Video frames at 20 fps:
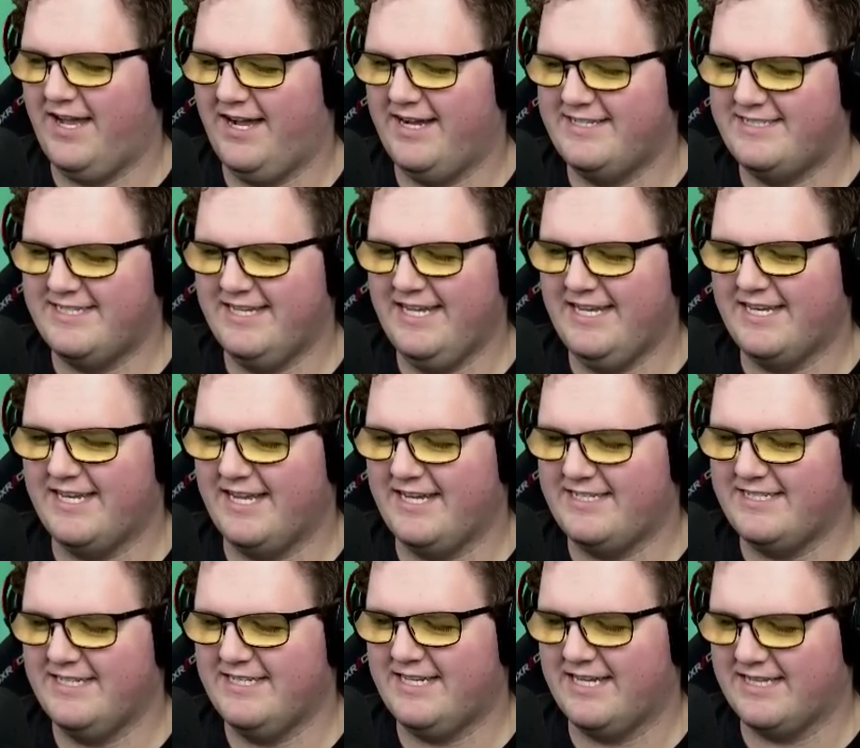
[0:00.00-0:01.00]
I did
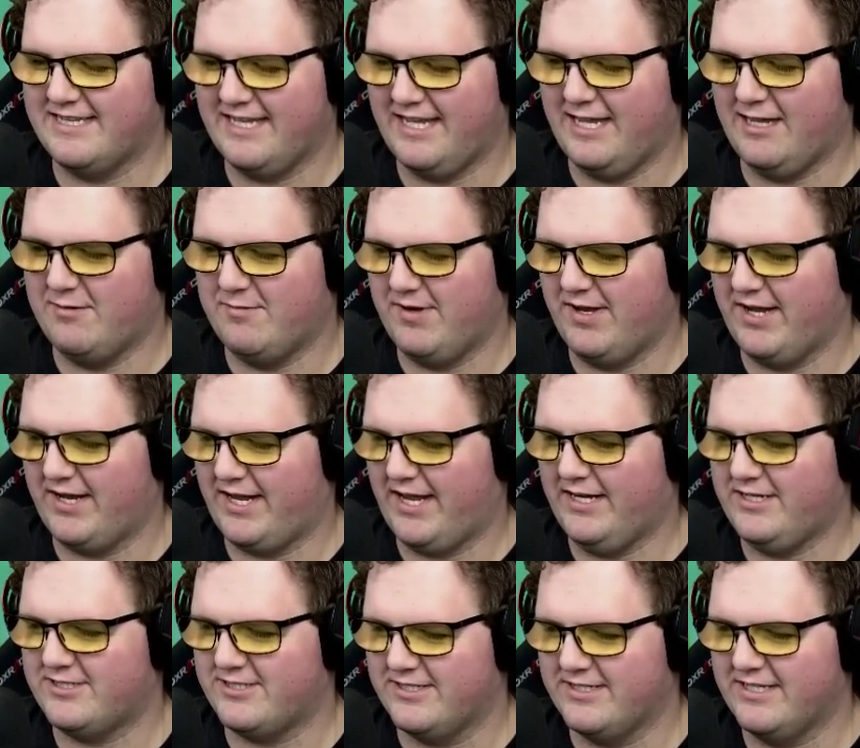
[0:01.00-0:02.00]
get the hand back,
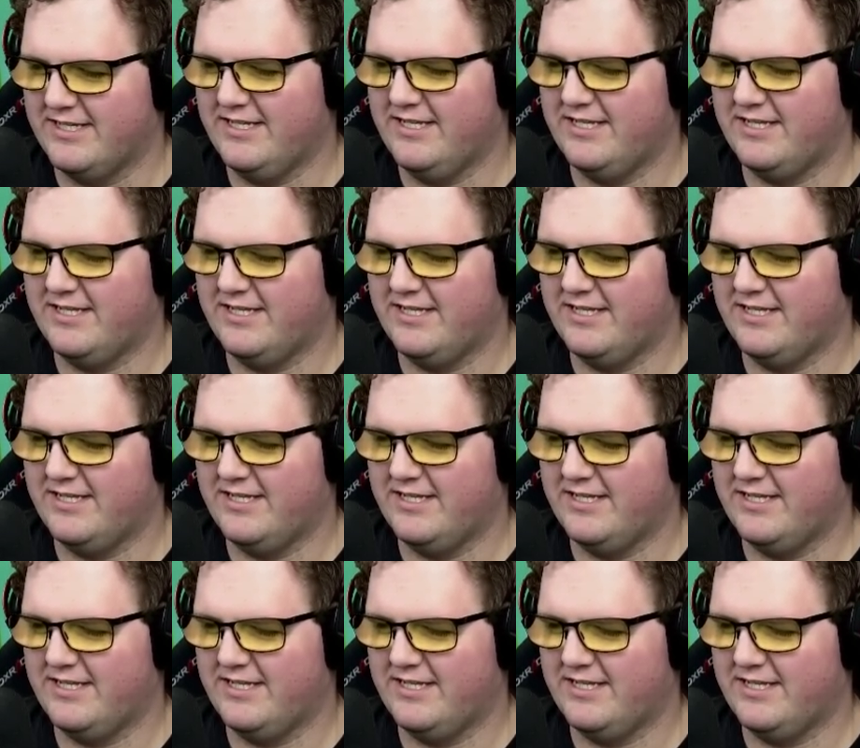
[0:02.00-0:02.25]
actually.